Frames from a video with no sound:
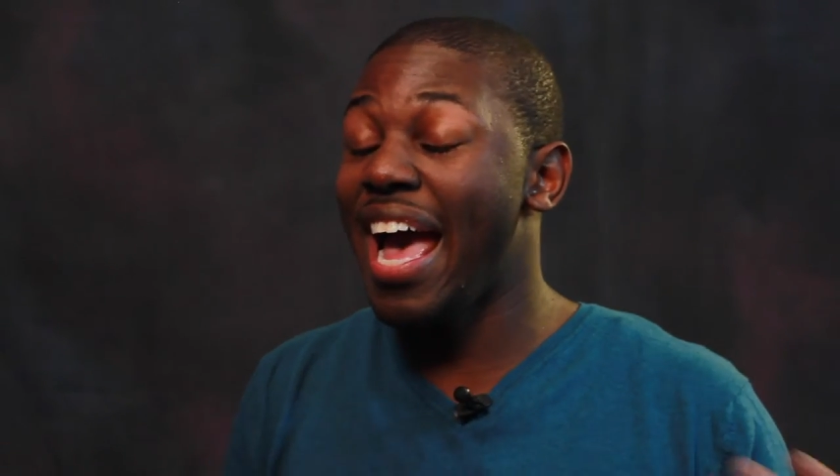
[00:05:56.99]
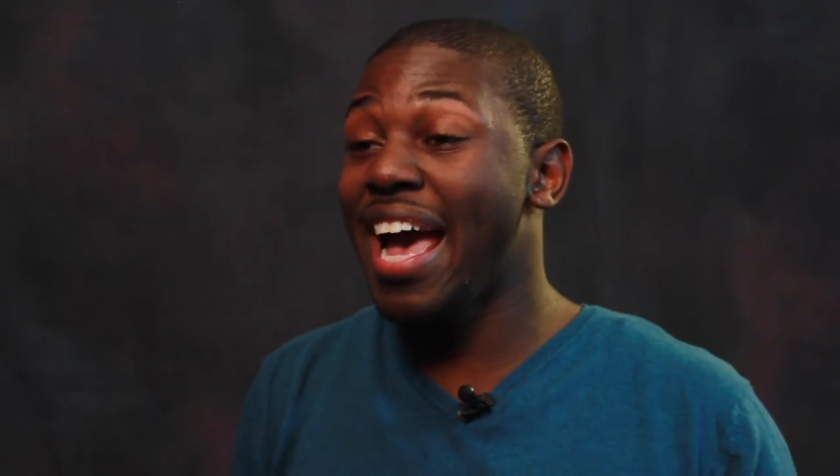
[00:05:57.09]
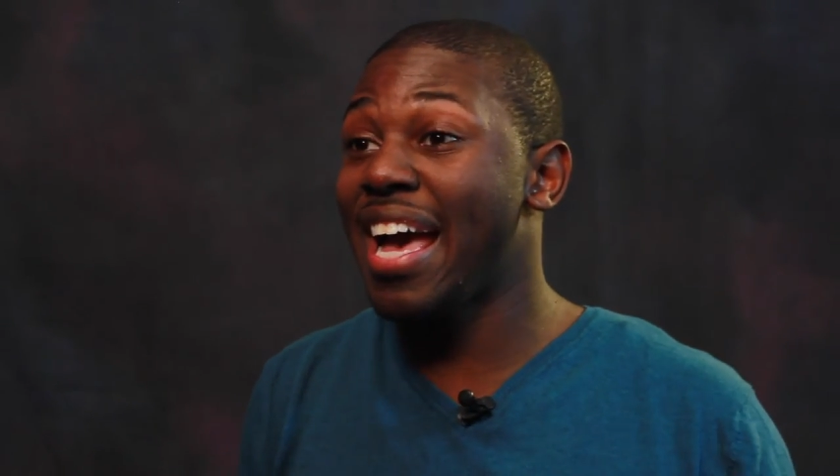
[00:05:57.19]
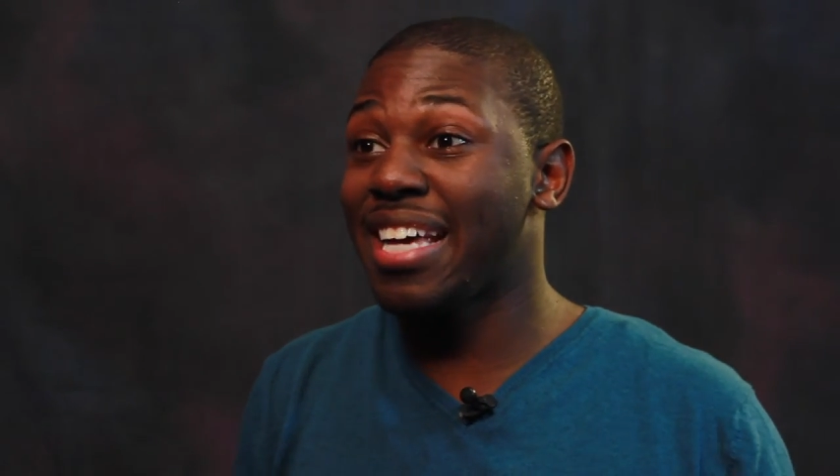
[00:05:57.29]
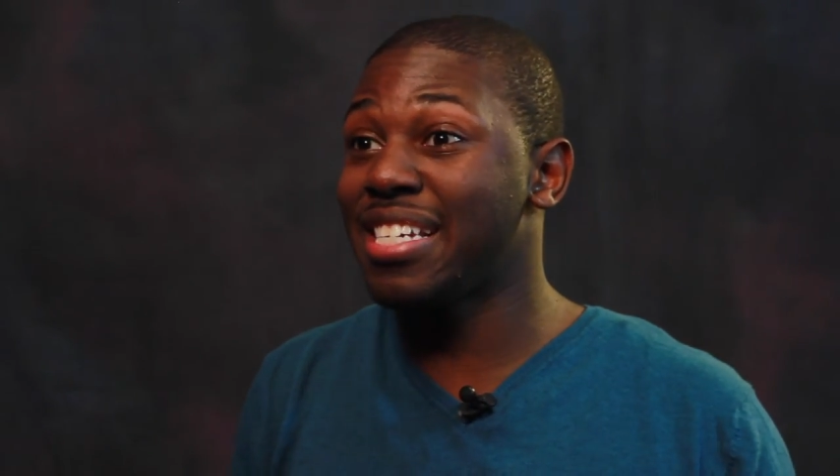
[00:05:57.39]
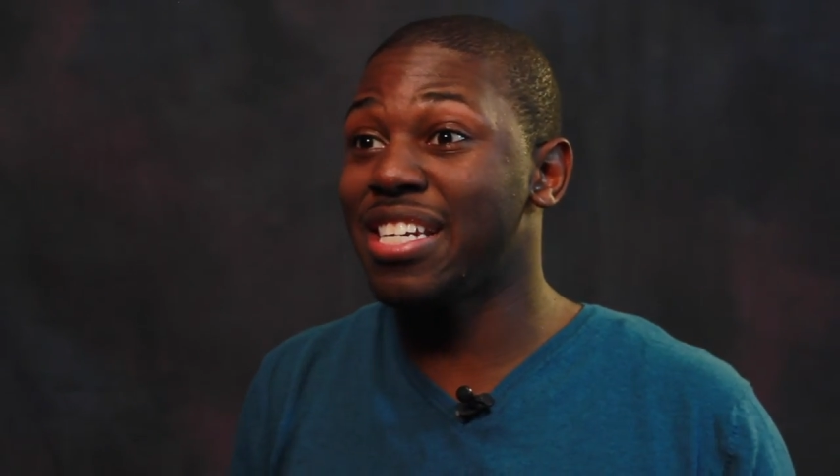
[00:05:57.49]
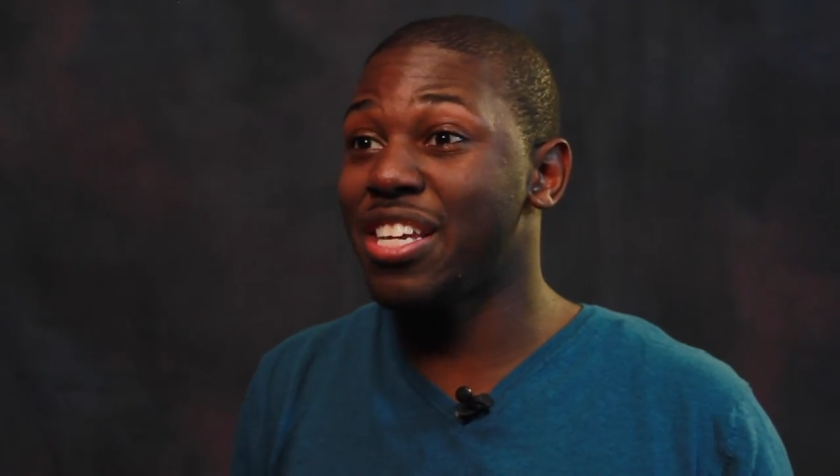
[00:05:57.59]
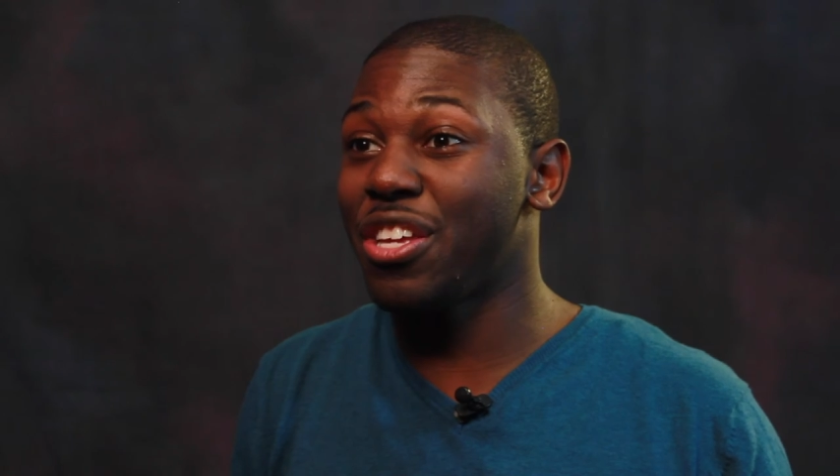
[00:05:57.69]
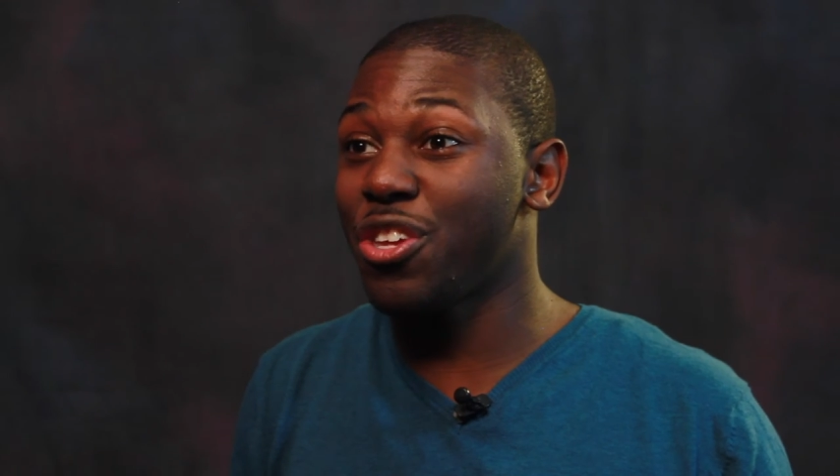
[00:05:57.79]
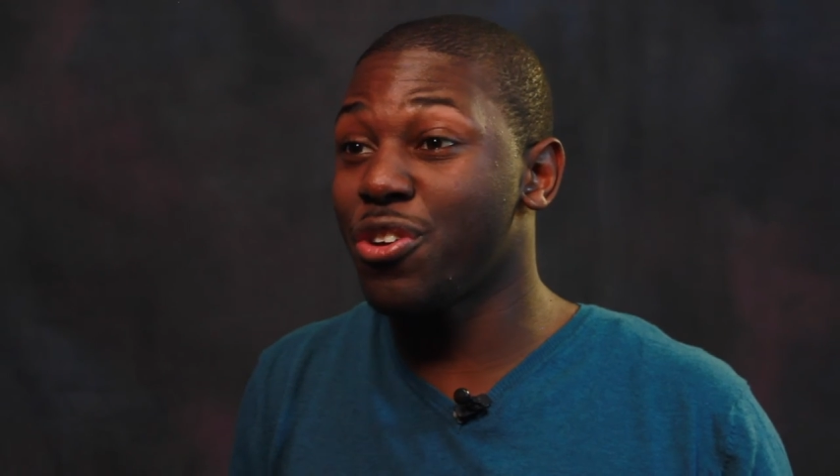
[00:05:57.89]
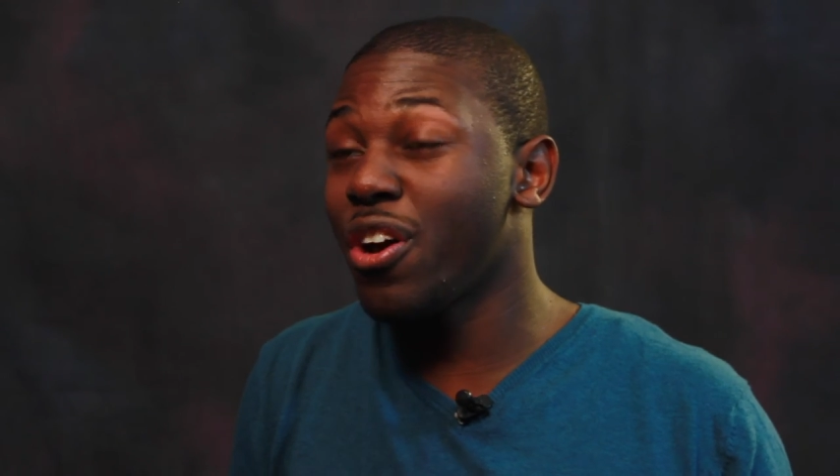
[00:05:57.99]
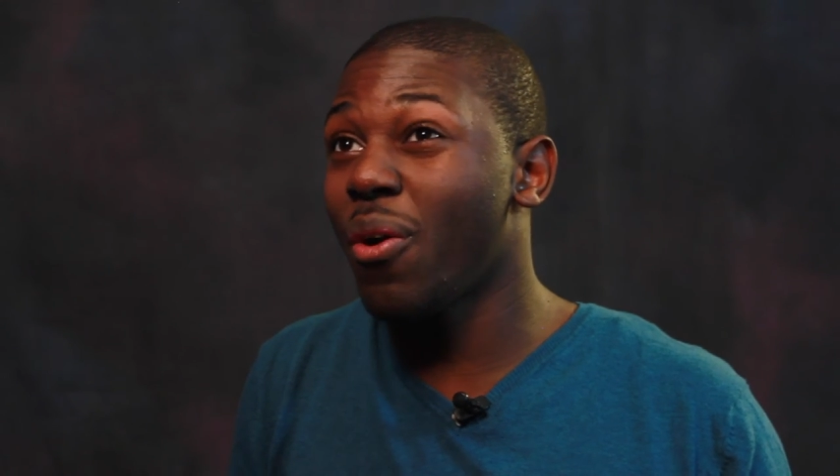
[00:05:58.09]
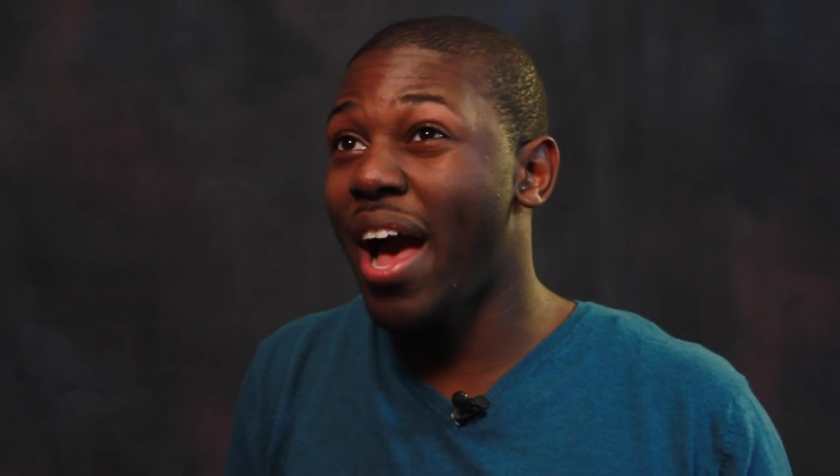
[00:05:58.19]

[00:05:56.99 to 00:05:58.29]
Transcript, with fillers: And you know,